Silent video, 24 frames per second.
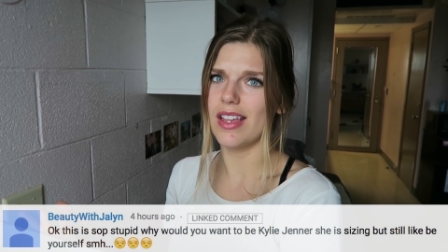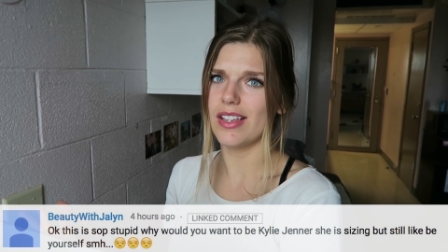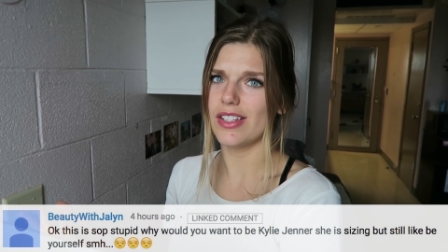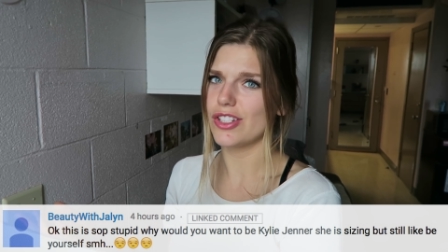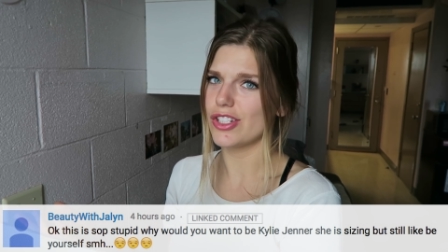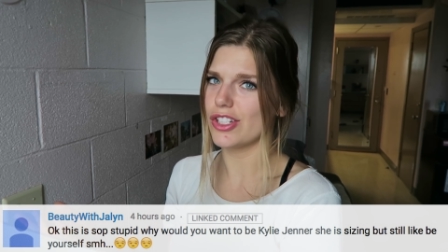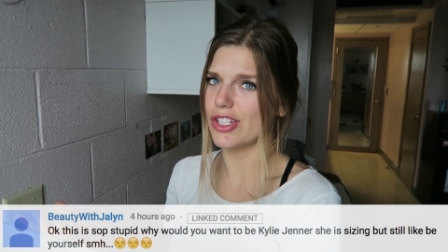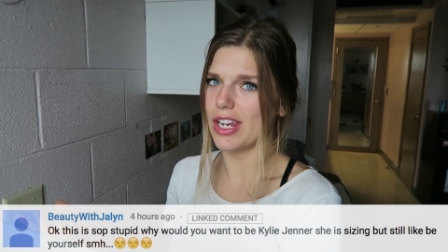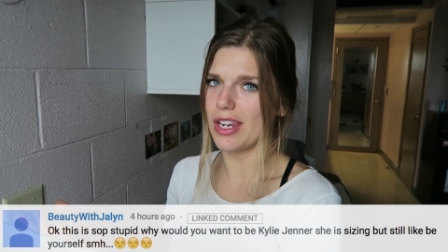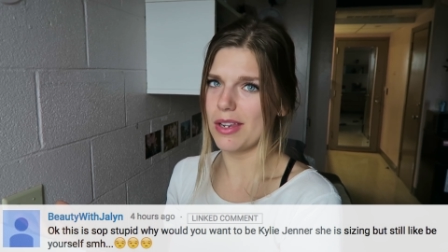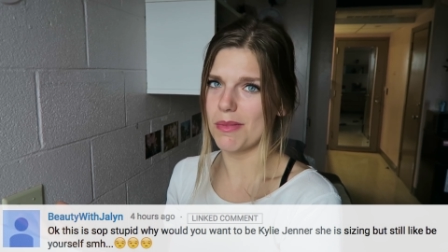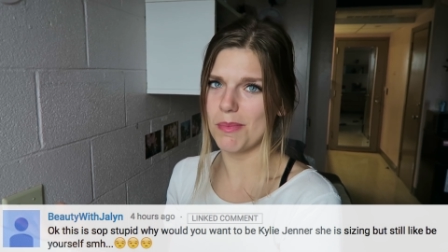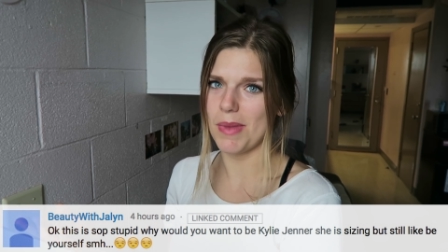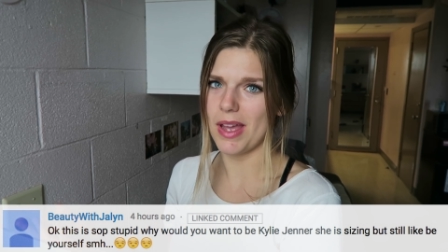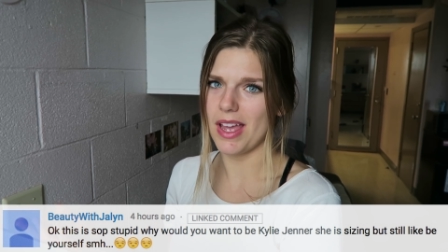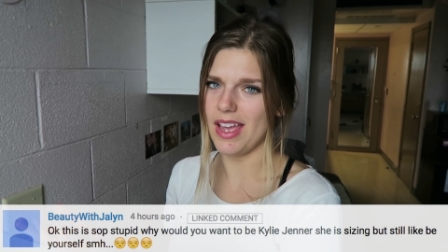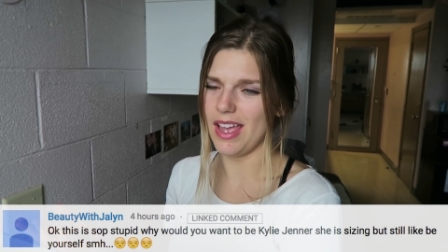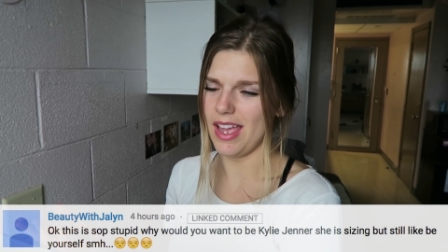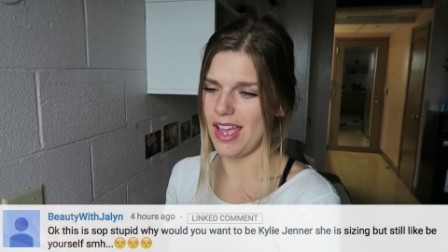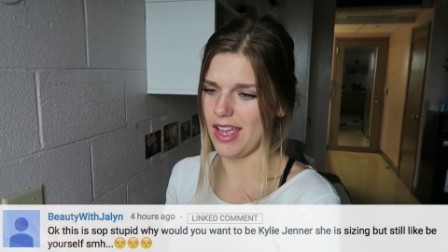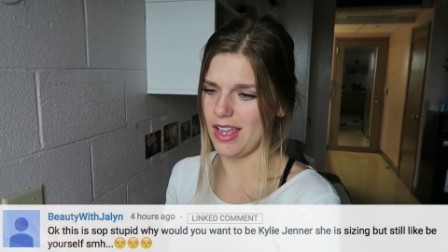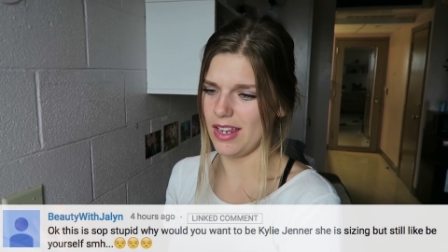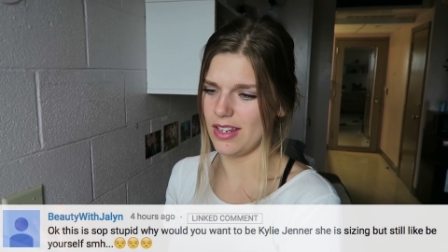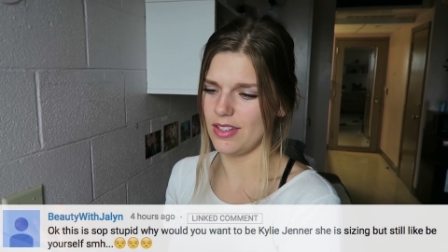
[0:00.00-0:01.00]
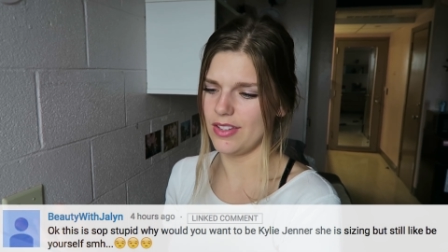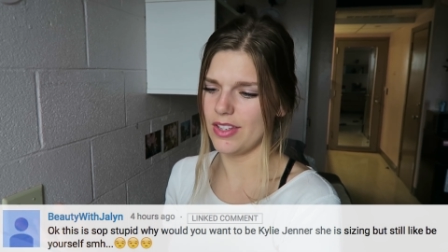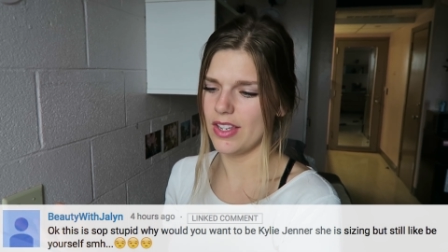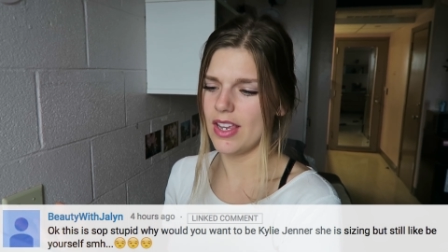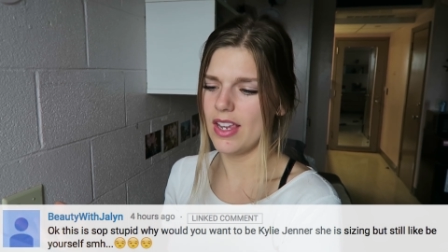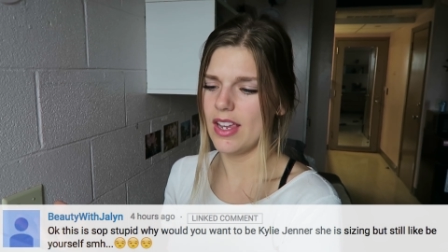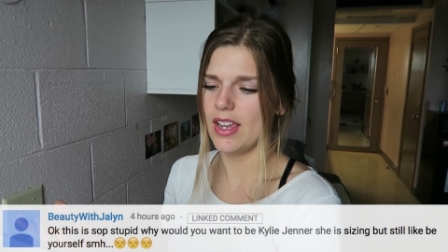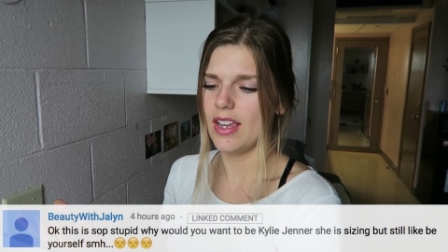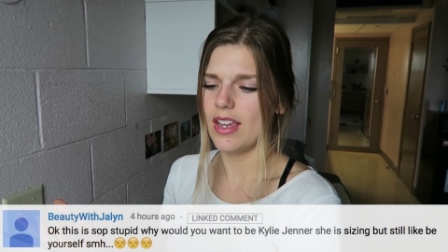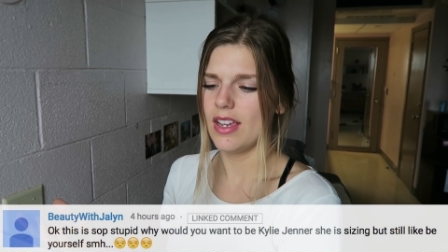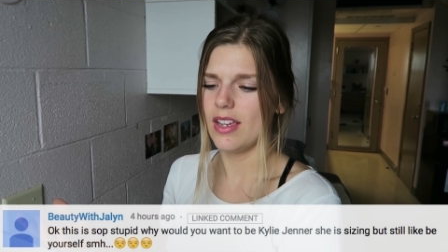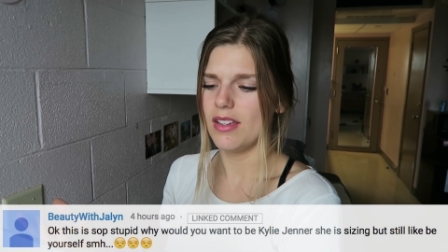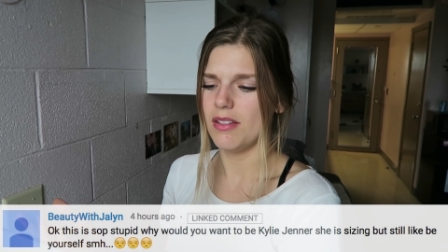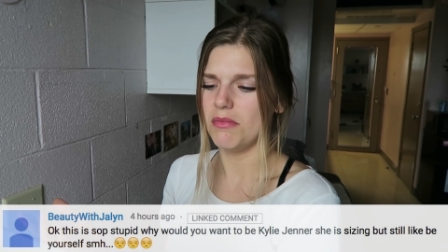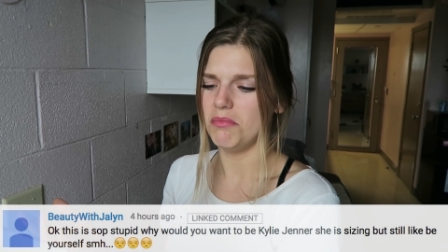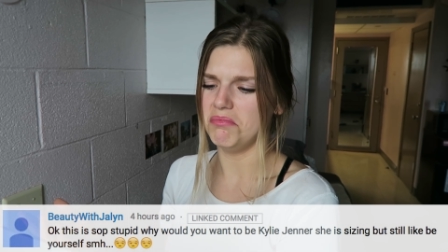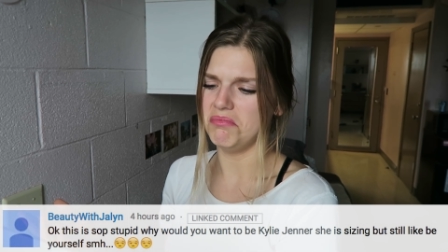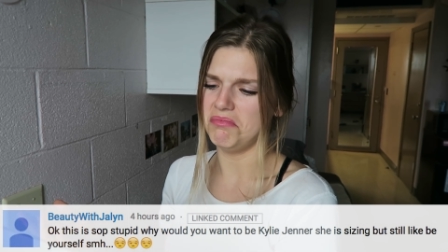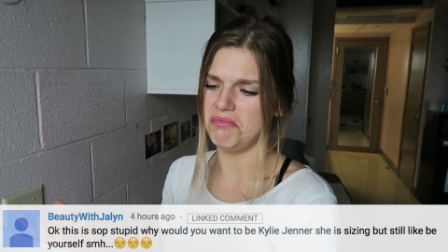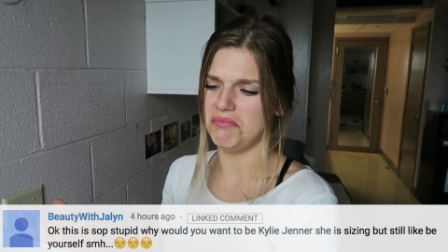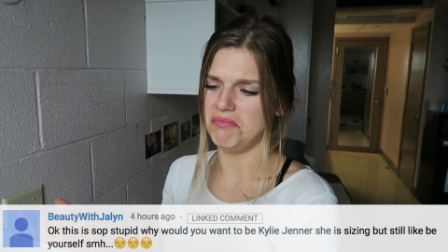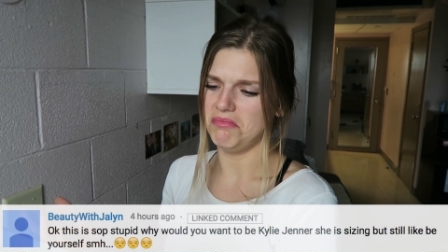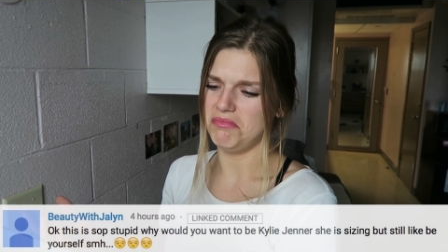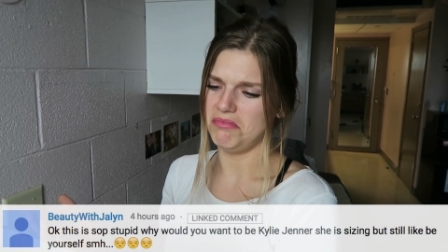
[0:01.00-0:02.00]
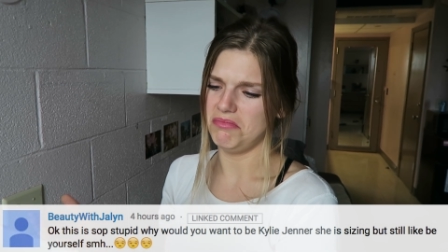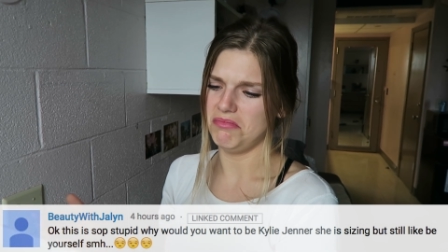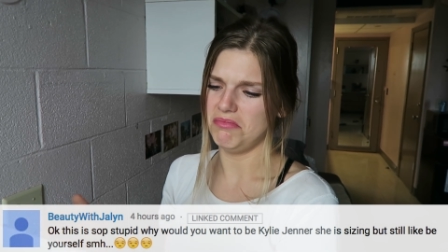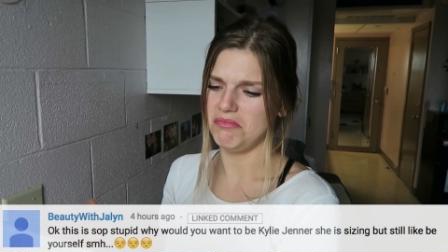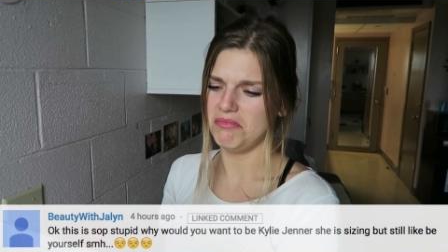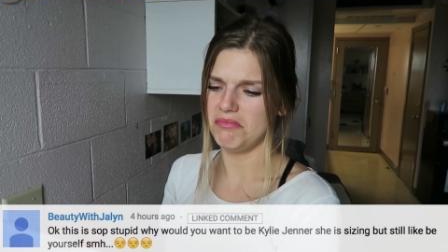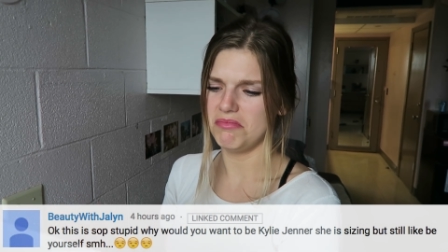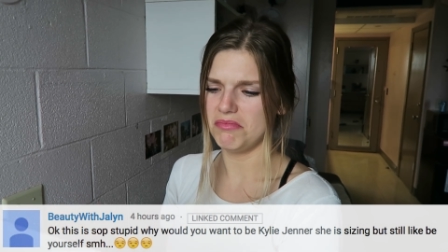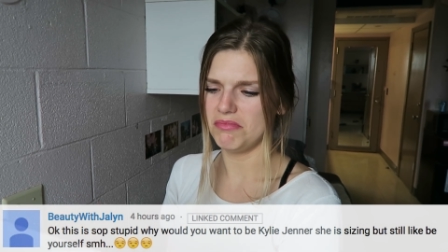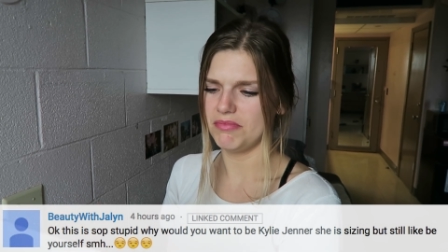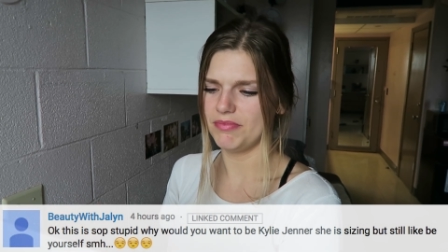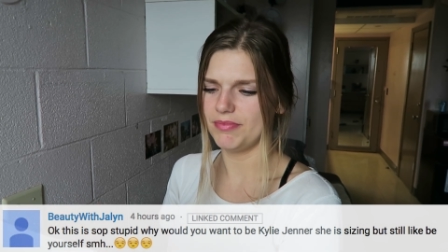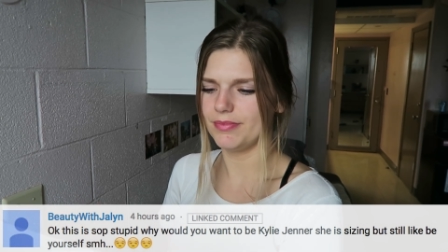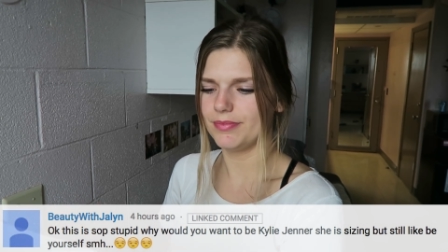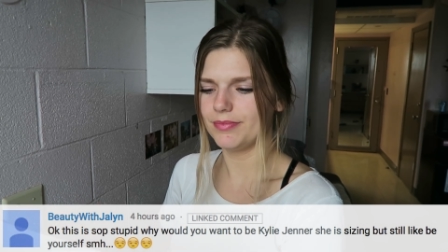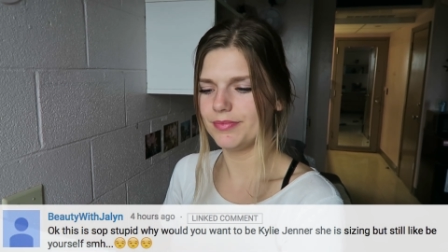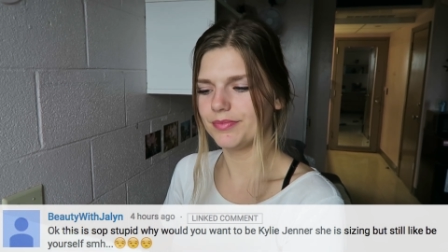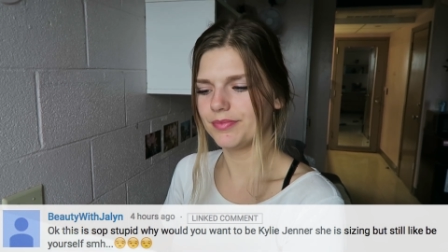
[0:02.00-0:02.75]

shake my head. Mm.